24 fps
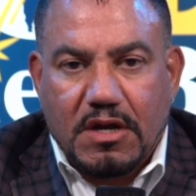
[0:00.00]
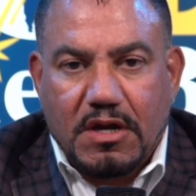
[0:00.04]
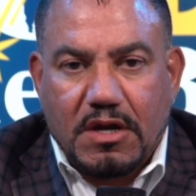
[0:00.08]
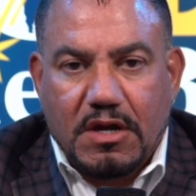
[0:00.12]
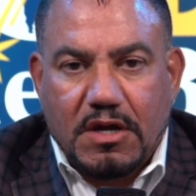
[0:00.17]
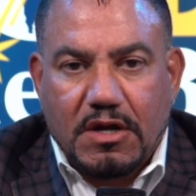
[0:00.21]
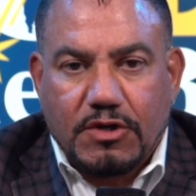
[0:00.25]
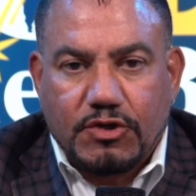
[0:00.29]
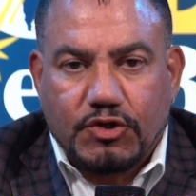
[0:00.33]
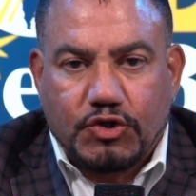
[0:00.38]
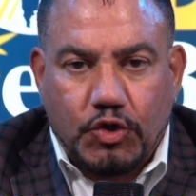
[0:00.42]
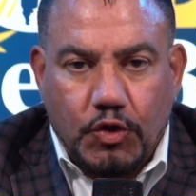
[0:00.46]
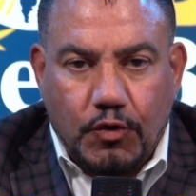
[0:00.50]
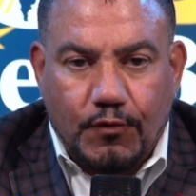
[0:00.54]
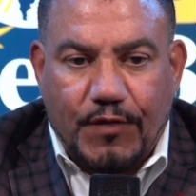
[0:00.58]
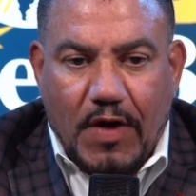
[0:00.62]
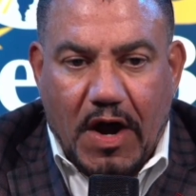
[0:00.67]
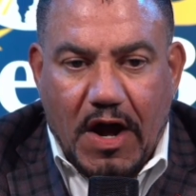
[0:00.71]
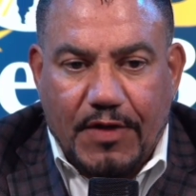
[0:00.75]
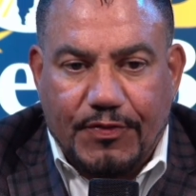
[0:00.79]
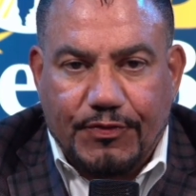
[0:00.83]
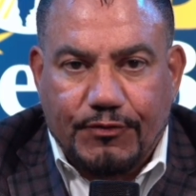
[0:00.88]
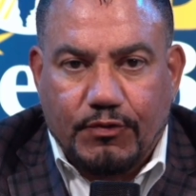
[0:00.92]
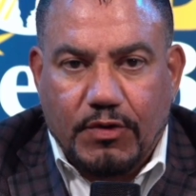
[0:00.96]

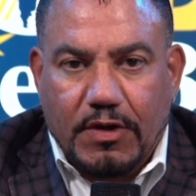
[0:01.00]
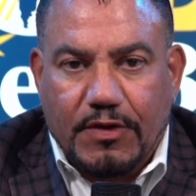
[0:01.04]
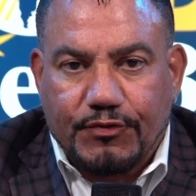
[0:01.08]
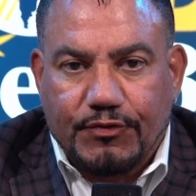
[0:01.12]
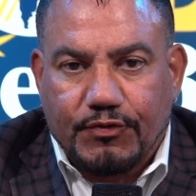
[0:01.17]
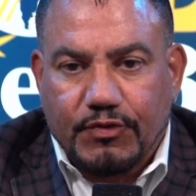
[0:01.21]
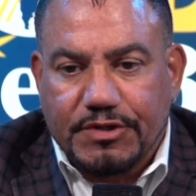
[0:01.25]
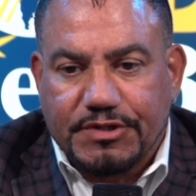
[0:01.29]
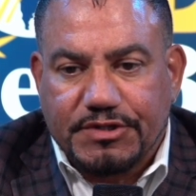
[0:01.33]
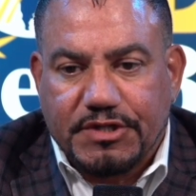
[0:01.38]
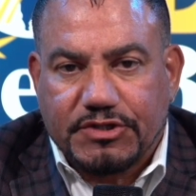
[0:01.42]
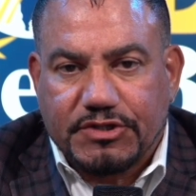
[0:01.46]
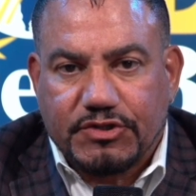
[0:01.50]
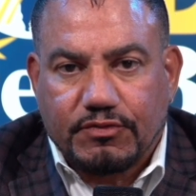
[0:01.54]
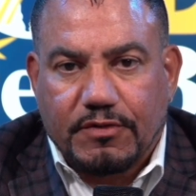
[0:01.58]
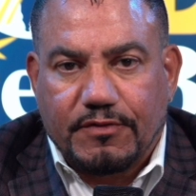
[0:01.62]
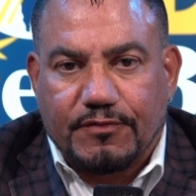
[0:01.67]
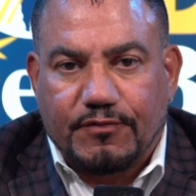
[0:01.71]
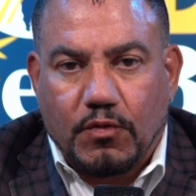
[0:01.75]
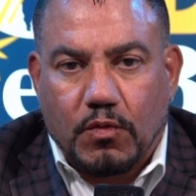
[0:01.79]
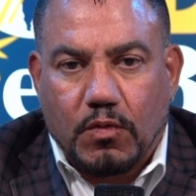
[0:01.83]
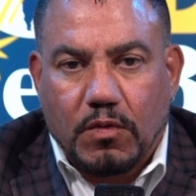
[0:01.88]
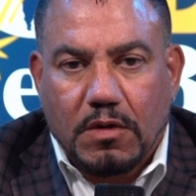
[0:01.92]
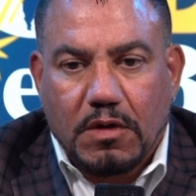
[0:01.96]

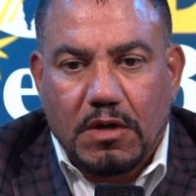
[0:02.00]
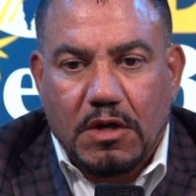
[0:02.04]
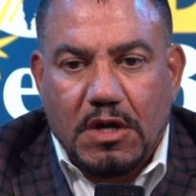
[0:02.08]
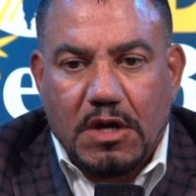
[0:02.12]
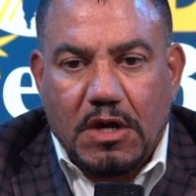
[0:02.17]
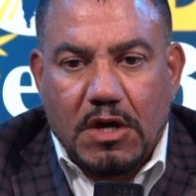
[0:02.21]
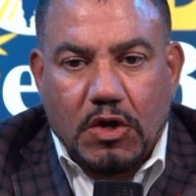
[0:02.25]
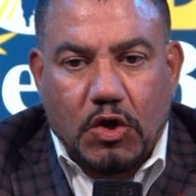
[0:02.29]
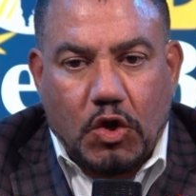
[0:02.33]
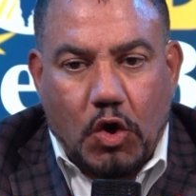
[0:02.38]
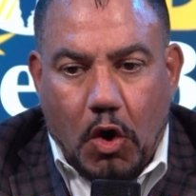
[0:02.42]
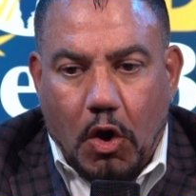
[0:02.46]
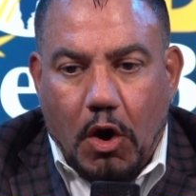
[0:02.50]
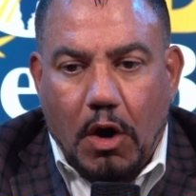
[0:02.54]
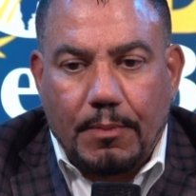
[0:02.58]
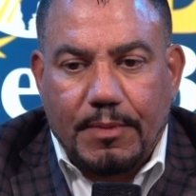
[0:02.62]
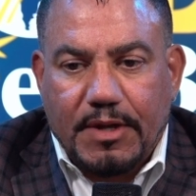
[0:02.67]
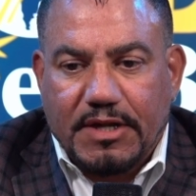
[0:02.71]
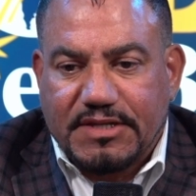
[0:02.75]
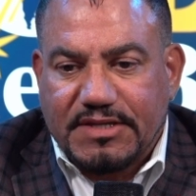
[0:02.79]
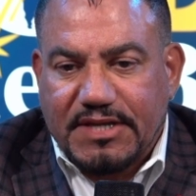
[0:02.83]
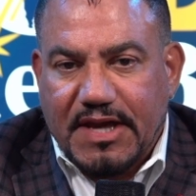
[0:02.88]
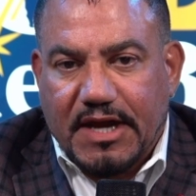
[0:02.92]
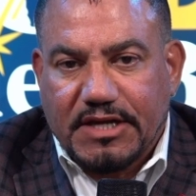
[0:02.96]
443-253-3634. Call
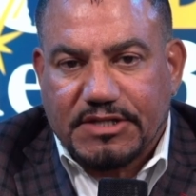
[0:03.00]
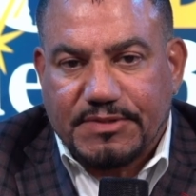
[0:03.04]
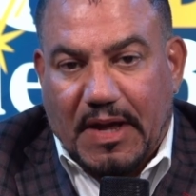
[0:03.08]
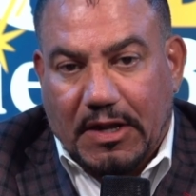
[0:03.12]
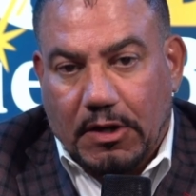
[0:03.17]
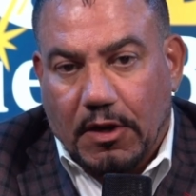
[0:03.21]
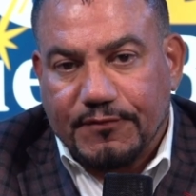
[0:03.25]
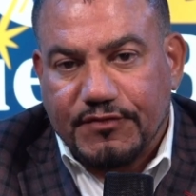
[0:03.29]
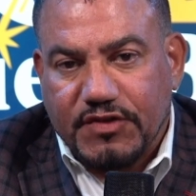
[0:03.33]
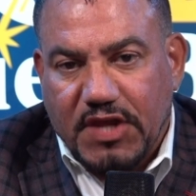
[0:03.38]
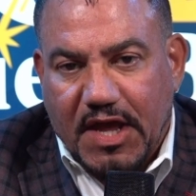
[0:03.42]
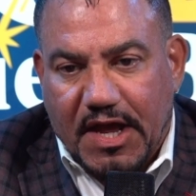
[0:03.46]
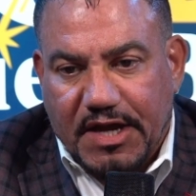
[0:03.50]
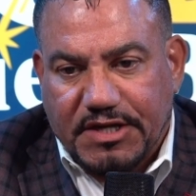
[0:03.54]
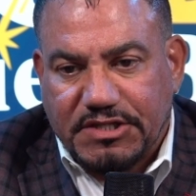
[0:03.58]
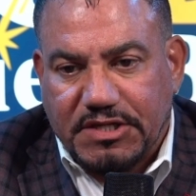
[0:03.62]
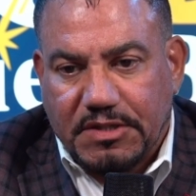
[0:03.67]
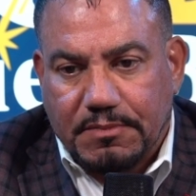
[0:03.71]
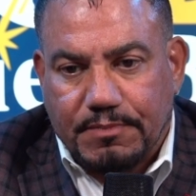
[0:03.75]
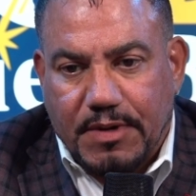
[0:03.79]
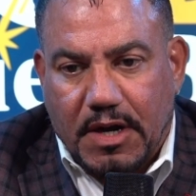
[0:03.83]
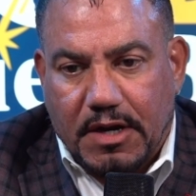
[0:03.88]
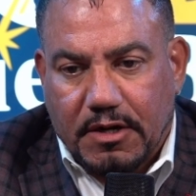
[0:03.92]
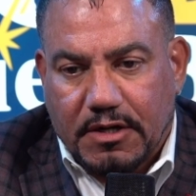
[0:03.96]
me, text me. I love
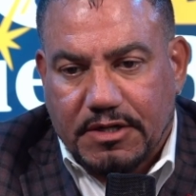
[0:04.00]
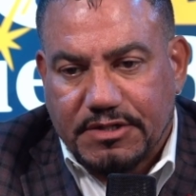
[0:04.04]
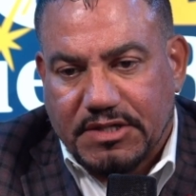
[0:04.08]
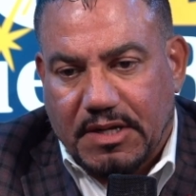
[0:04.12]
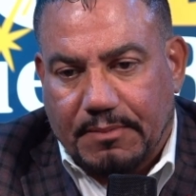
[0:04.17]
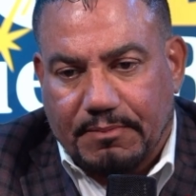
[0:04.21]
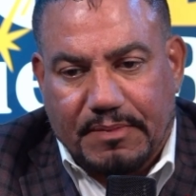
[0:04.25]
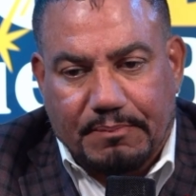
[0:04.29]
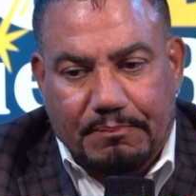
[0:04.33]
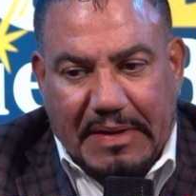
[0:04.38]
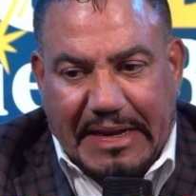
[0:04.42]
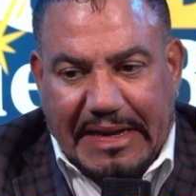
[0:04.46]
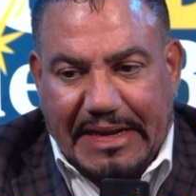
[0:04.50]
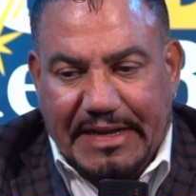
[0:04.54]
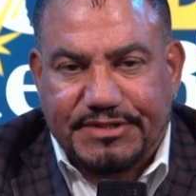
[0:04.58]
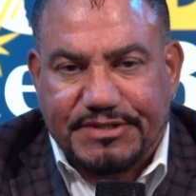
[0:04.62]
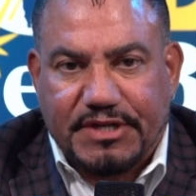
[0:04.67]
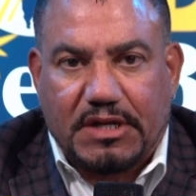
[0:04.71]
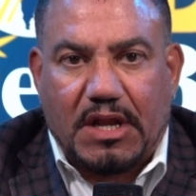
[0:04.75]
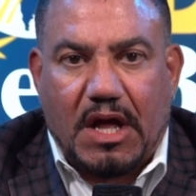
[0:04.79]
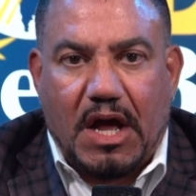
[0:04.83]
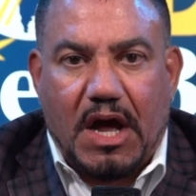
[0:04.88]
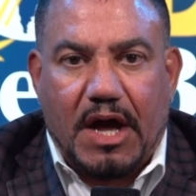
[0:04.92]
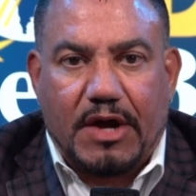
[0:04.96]
texting better because I'm in meetings a
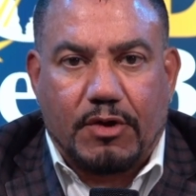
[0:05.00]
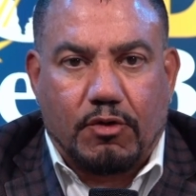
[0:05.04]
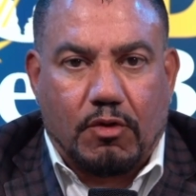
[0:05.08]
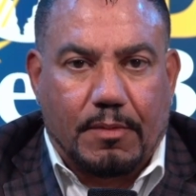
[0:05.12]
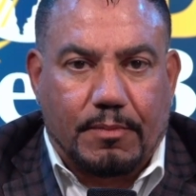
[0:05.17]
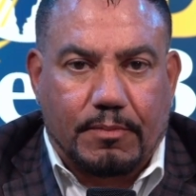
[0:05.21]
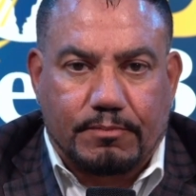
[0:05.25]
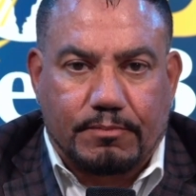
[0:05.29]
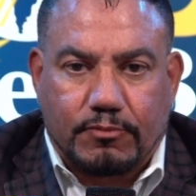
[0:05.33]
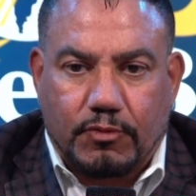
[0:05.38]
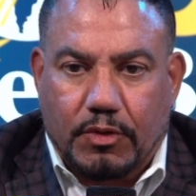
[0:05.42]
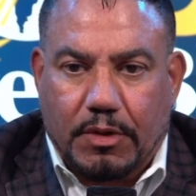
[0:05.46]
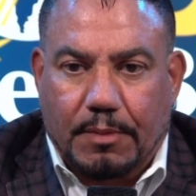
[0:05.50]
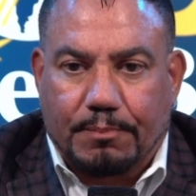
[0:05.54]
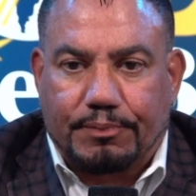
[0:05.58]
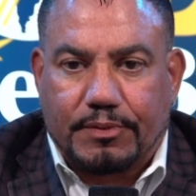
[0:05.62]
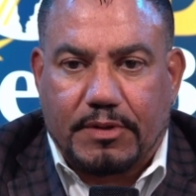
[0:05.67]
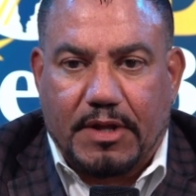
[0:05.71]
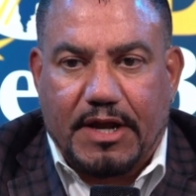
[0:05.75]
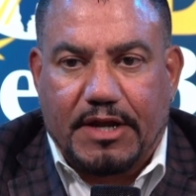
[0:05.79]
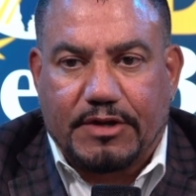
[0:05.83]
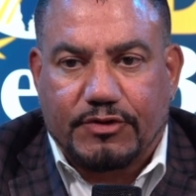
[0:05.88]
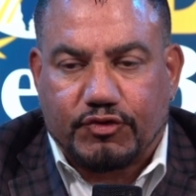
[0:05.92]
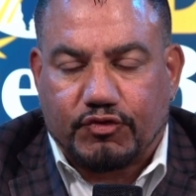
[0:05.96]
lot, or I'm on a
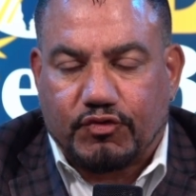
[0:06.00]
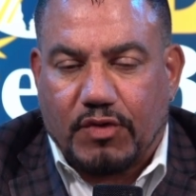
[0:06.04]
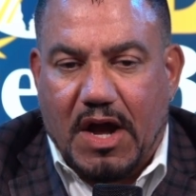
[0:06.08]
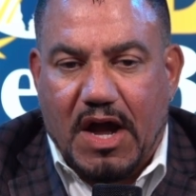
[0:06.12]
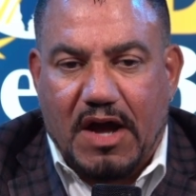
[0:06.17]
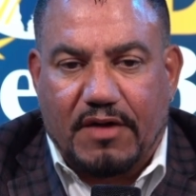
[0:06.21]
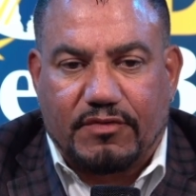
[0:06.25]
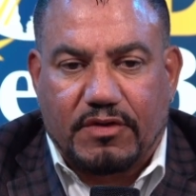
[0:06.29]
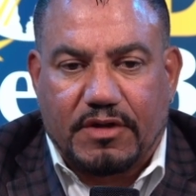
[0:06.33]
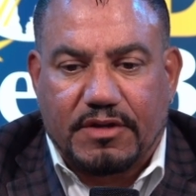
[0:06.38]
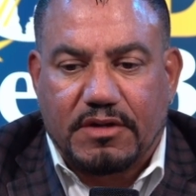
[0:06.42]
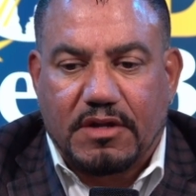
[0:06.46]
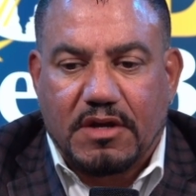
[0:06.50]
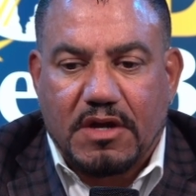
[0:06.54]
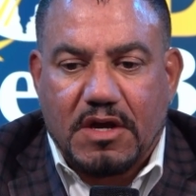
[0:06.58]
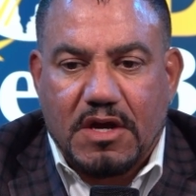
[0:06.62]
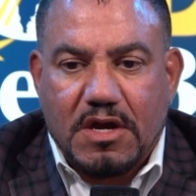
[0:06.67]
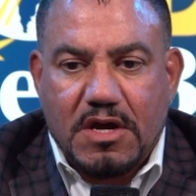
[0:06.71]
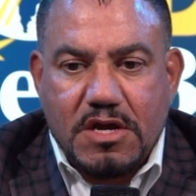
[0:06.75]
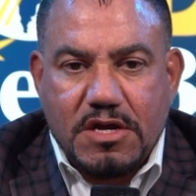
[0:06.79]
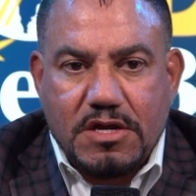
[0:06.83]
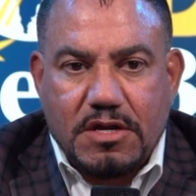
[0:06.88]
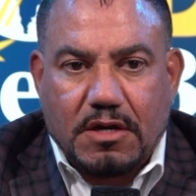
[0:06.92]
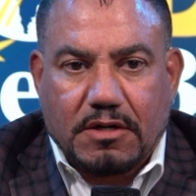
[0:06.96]
plane traveling,
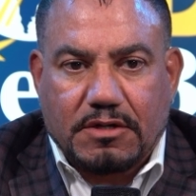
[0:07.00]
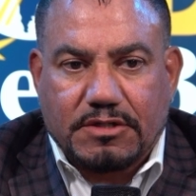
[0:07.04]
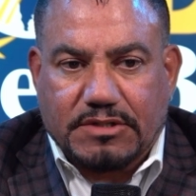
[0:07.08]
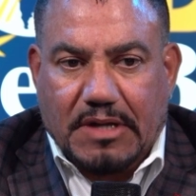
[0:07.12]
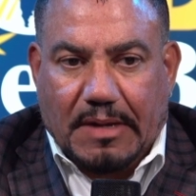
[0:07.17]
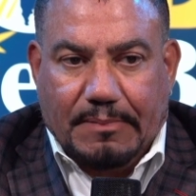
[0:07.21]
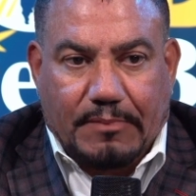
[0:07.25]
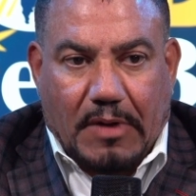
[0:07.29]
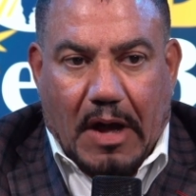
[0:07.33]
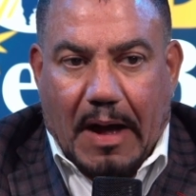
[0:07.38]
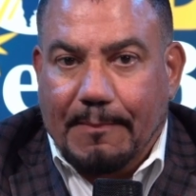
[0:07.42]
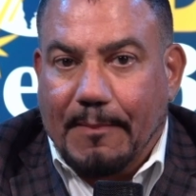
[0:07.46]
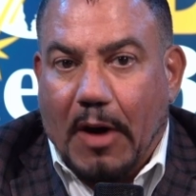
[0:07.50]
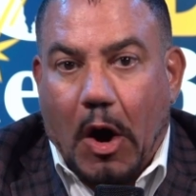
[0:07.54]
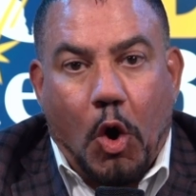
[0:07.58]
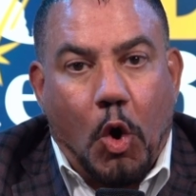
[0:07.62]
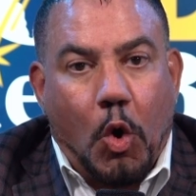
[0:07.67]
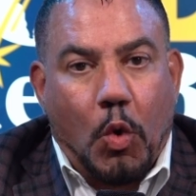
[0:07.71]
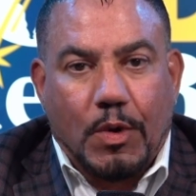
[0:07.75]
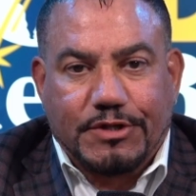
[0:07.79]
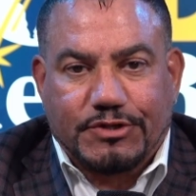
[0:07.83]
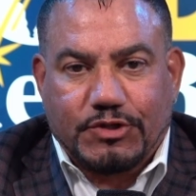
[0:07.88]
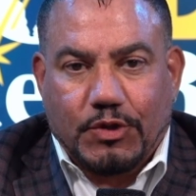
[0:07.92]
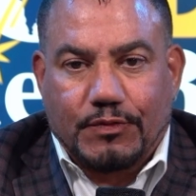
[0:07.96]
because I'm
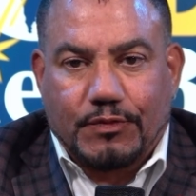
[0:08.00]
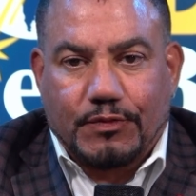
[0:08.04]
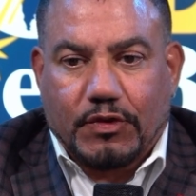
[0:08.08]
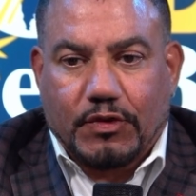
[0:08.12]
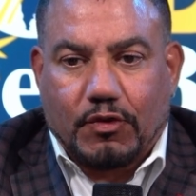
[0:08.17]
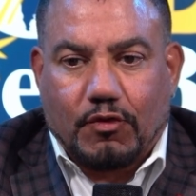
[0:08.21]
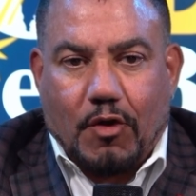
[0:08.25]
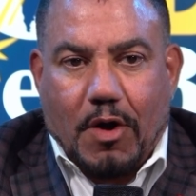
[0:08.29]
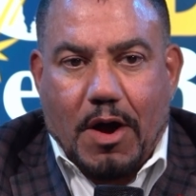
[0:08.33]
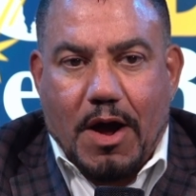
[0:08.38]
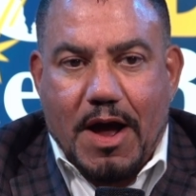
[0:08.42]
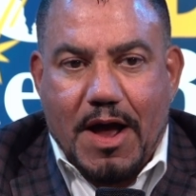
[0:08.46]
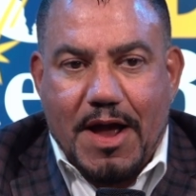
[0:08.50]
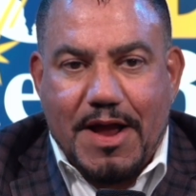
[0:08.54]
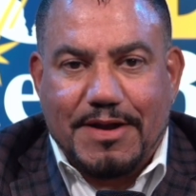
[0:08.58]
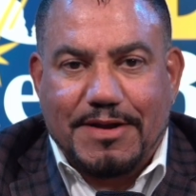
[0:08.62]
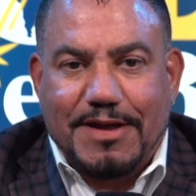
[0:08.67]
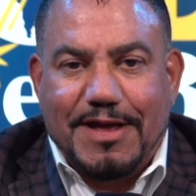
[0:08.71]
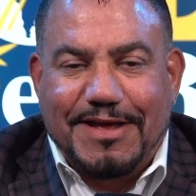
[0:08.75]
always on the grind